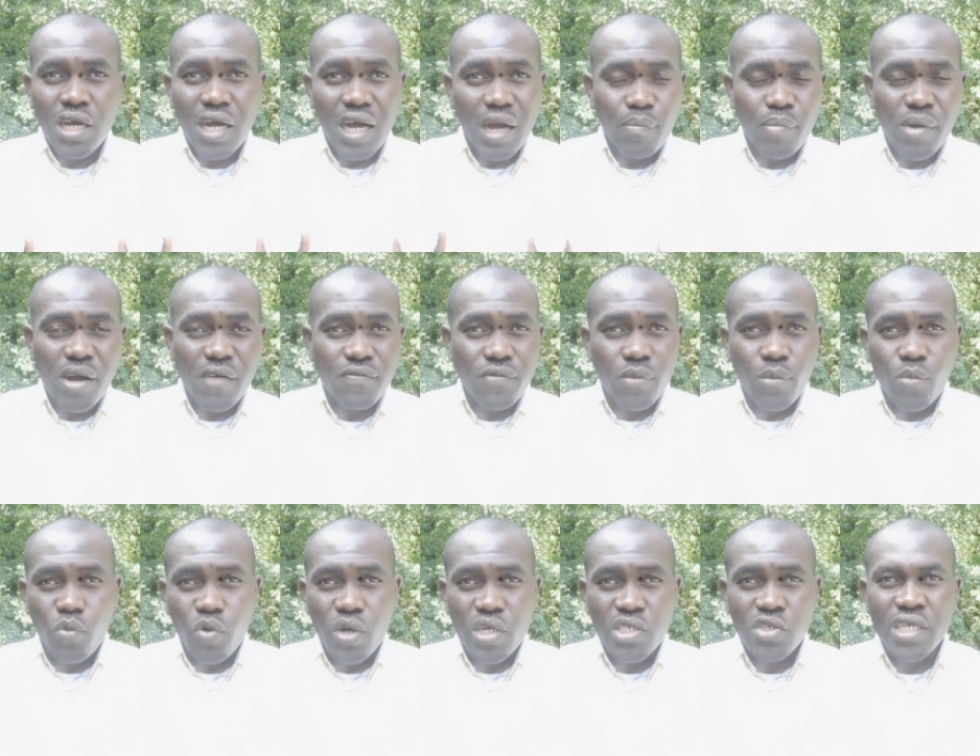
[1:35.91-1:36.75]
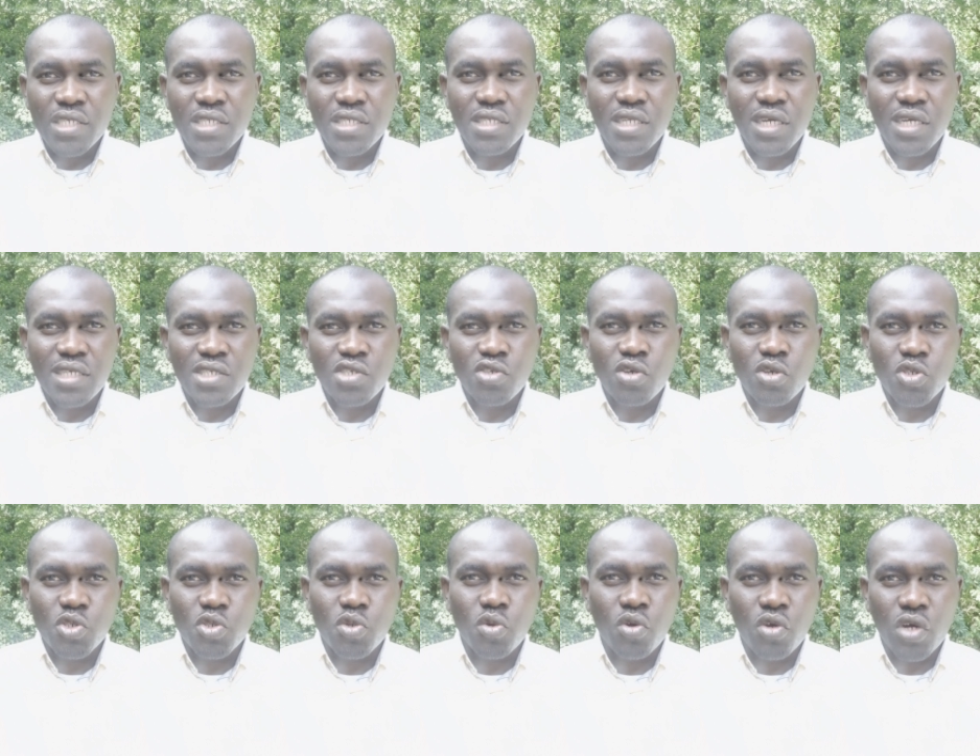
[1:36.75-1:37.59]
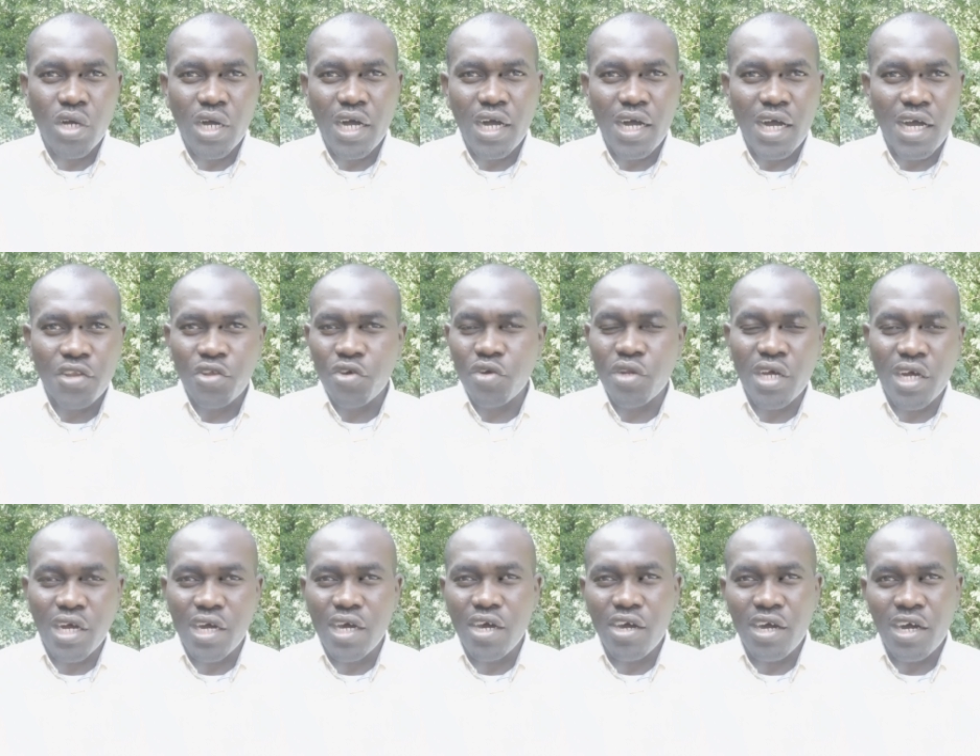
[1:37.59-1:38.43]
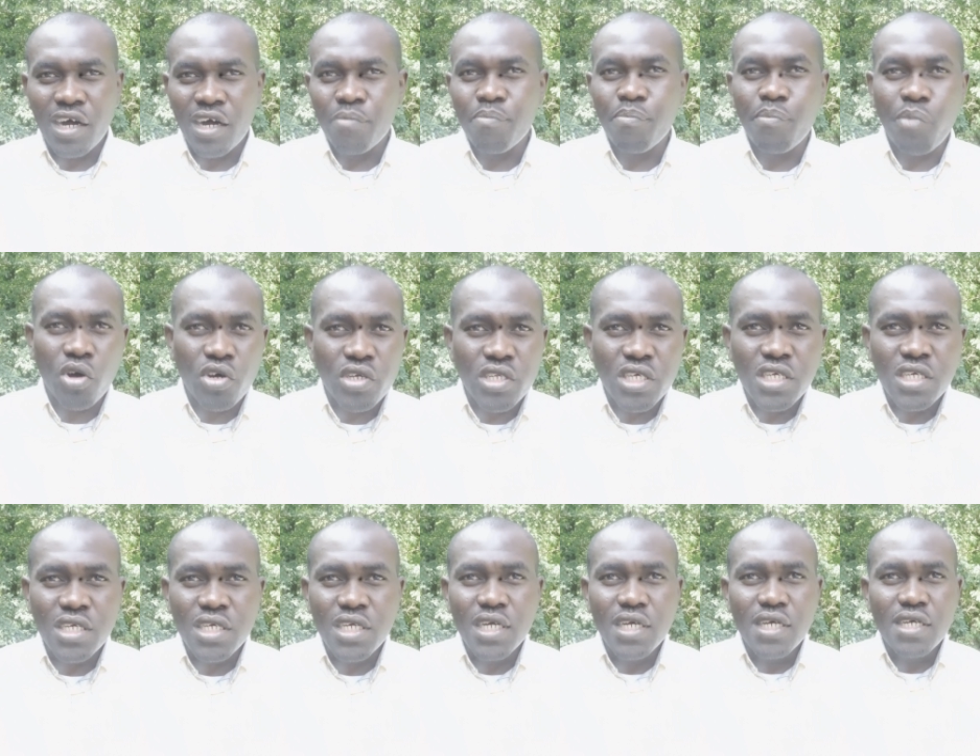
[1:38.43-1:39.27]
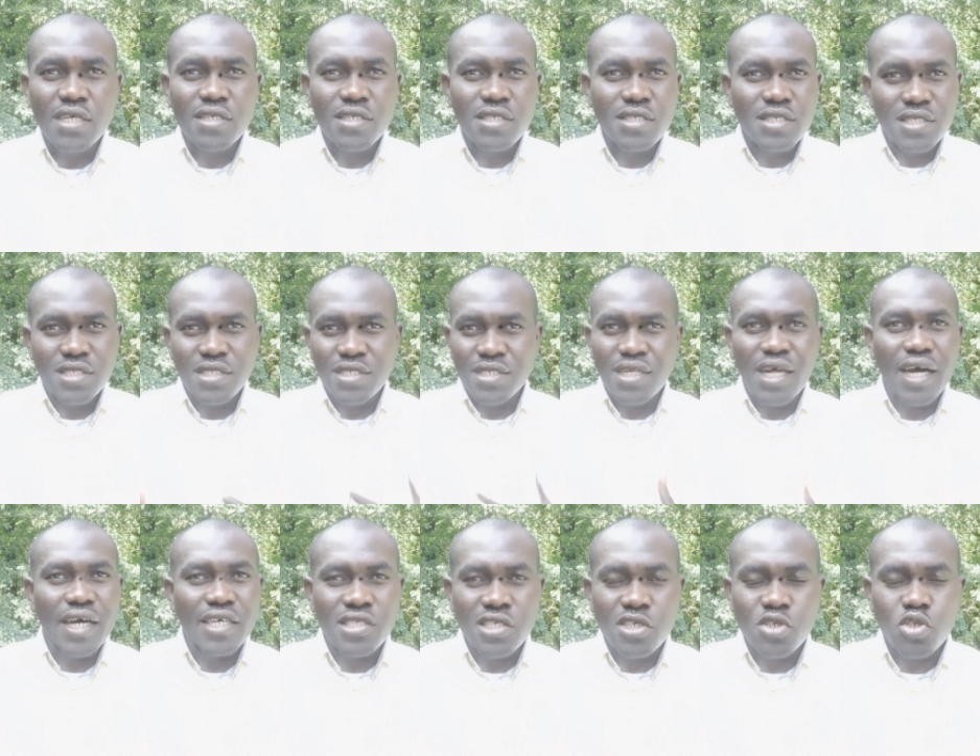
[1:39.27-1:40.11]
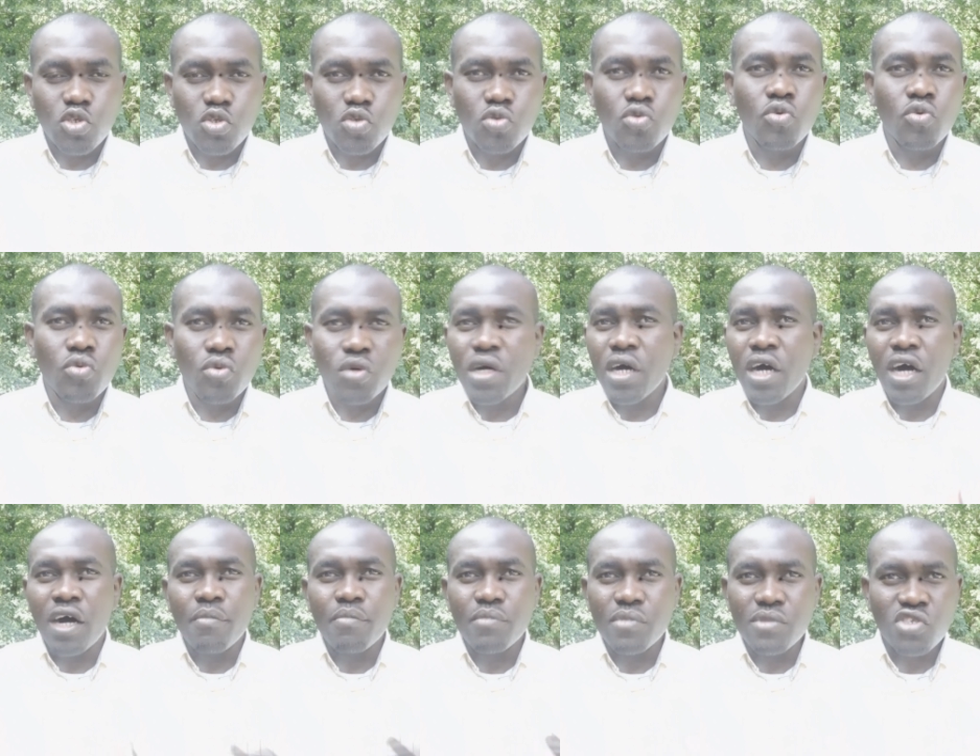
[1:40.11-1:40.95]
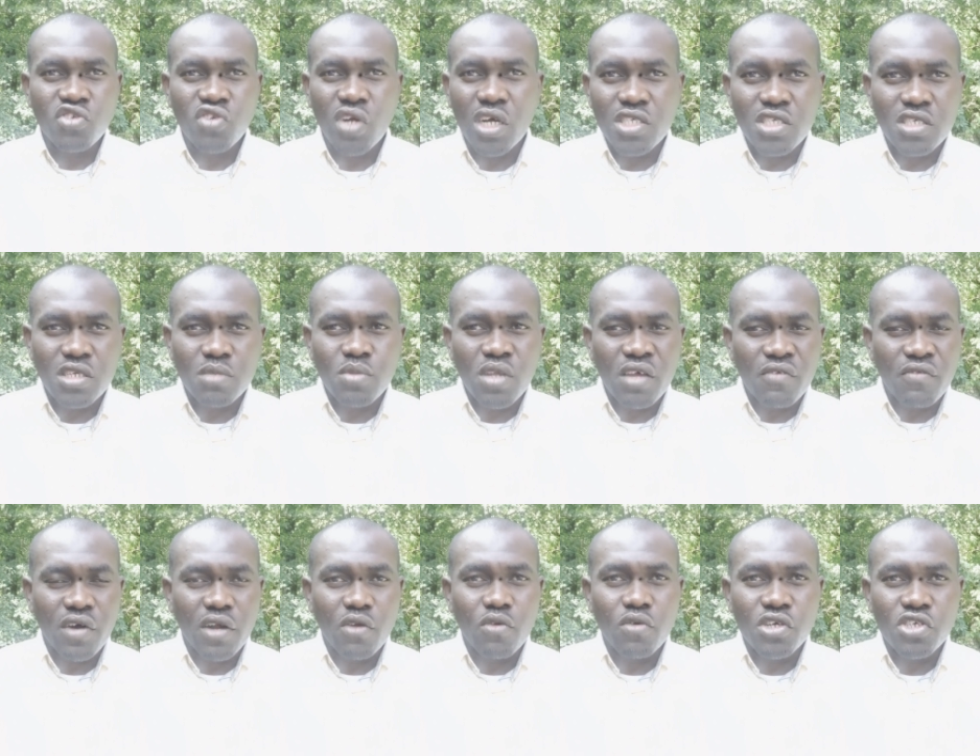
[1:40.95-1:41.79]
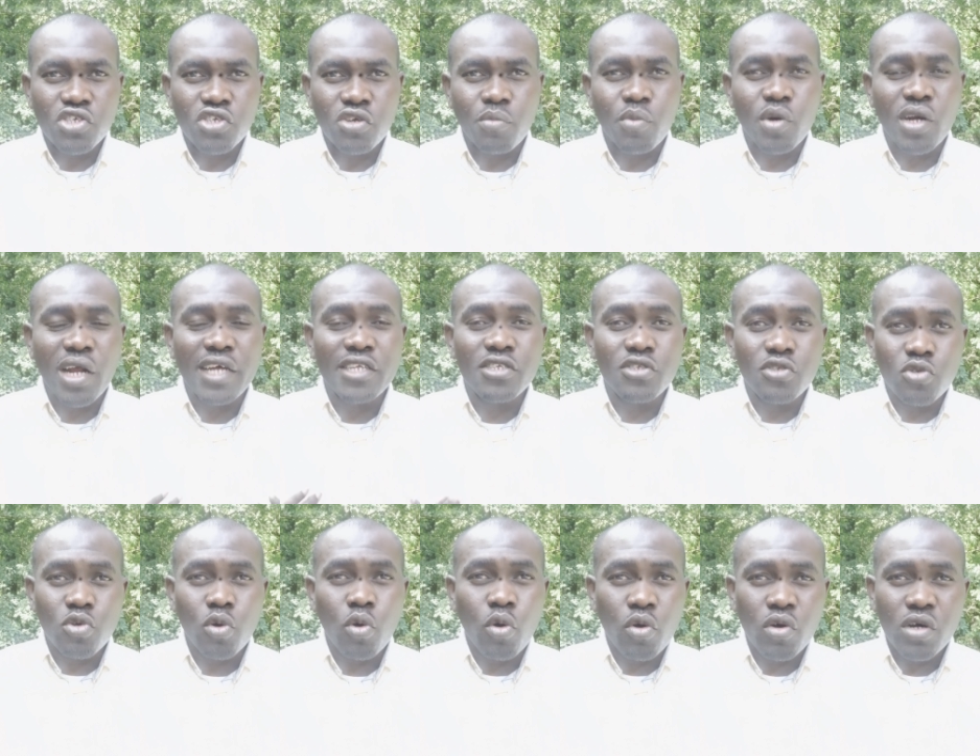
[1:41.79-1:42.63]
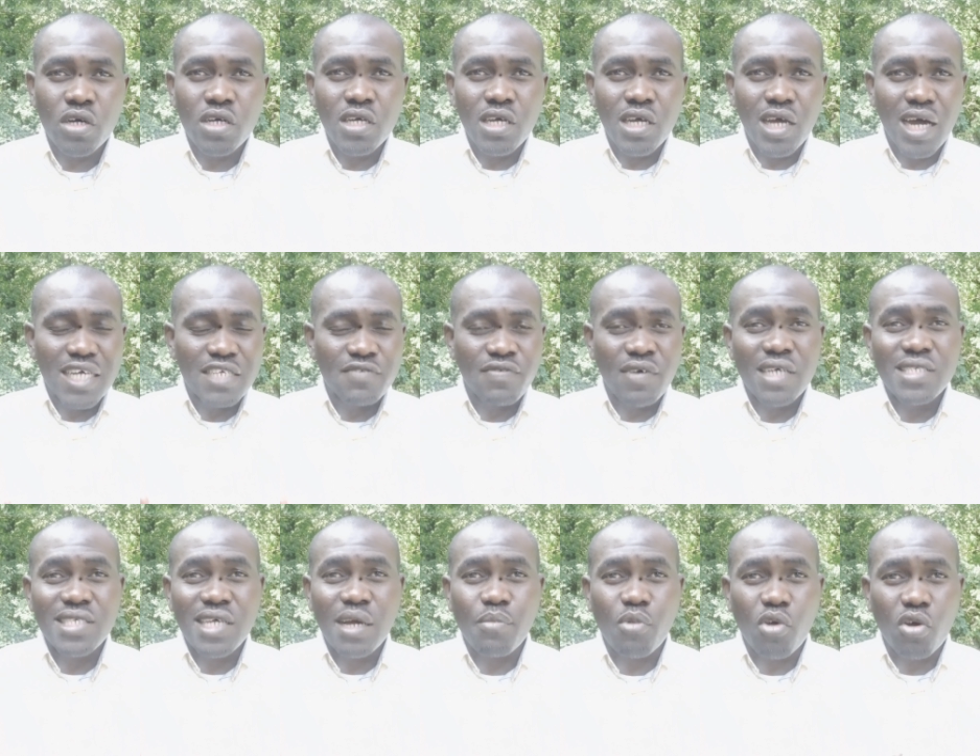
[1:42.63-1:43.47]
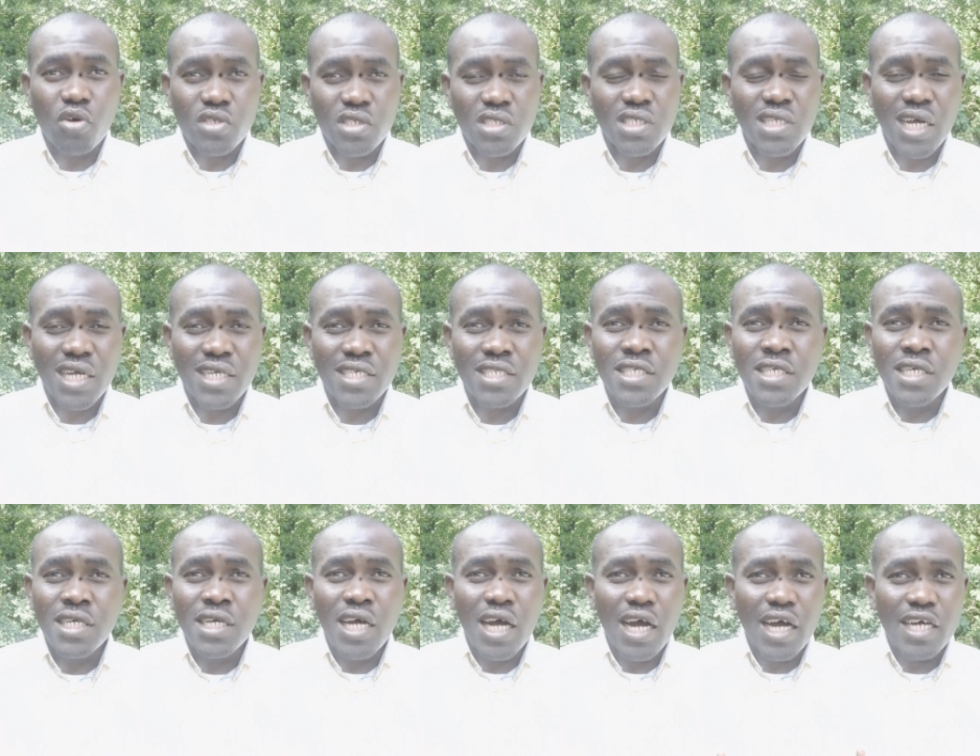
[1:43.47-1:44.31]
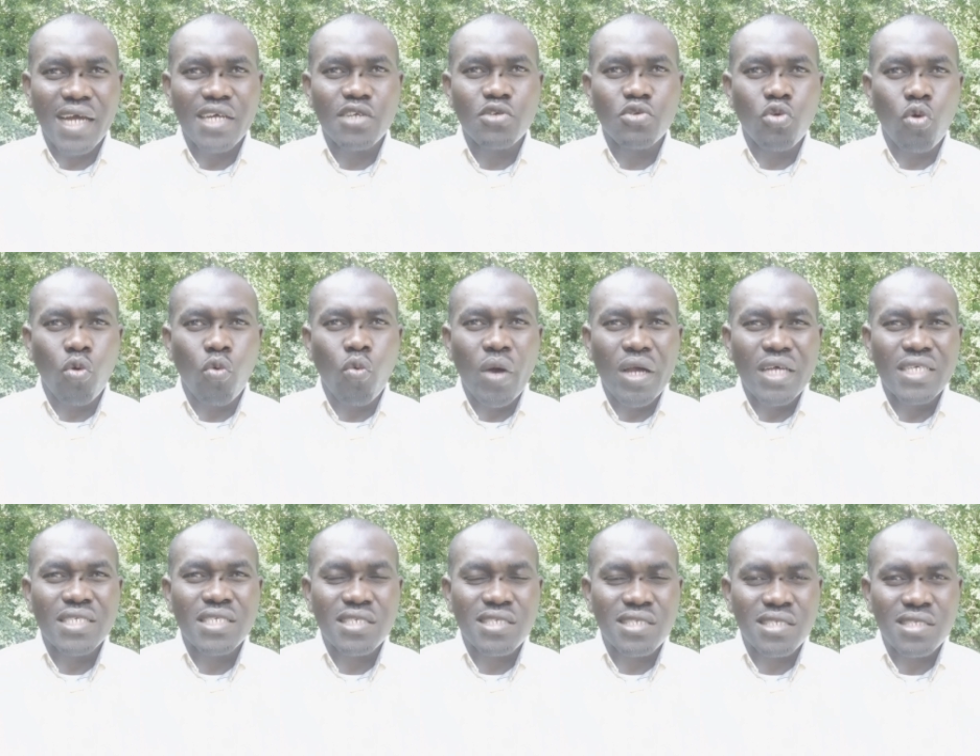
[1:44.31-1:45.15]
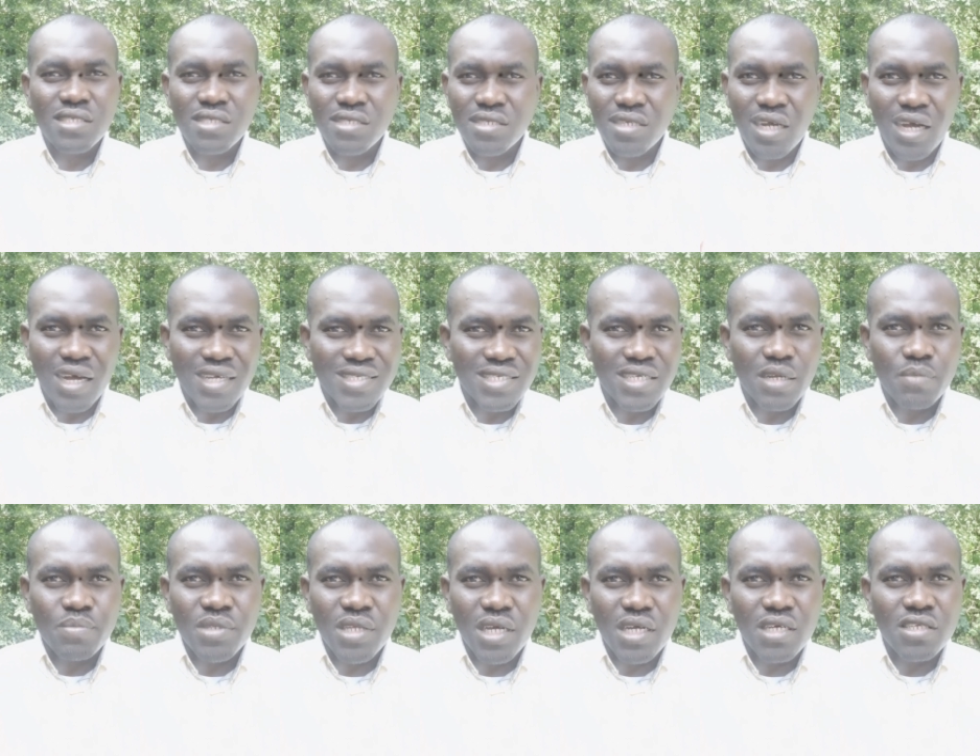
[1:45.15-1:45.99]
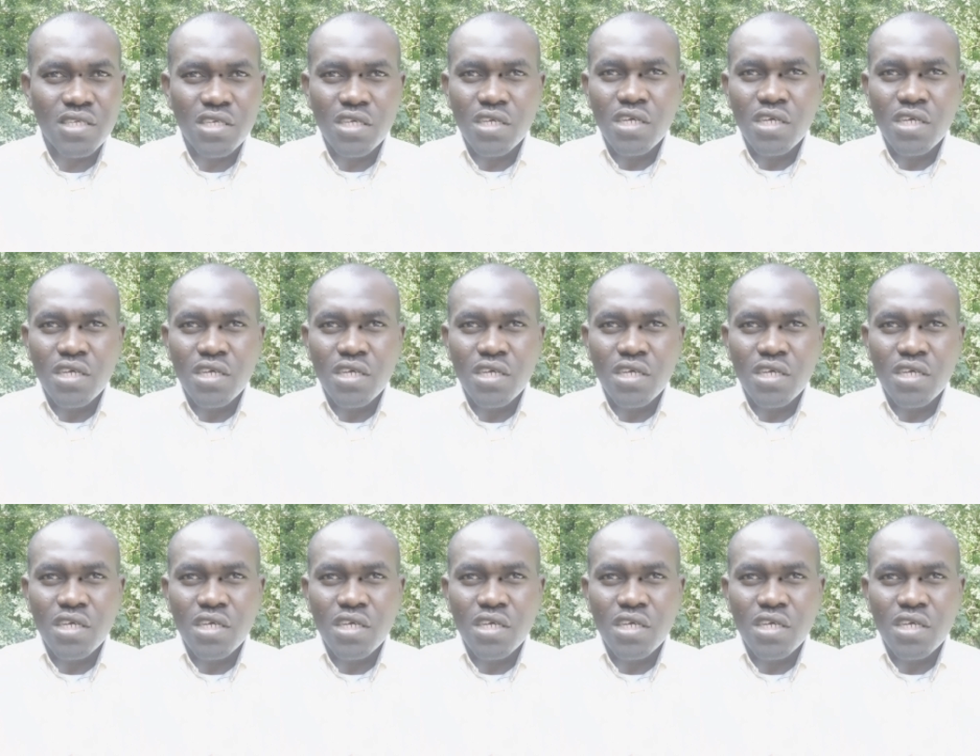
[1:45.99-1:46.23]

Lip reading: Apart from WES, there is also another body that is into transcript evaluation. But I know, as far as I'm concerned, I know WES is accepted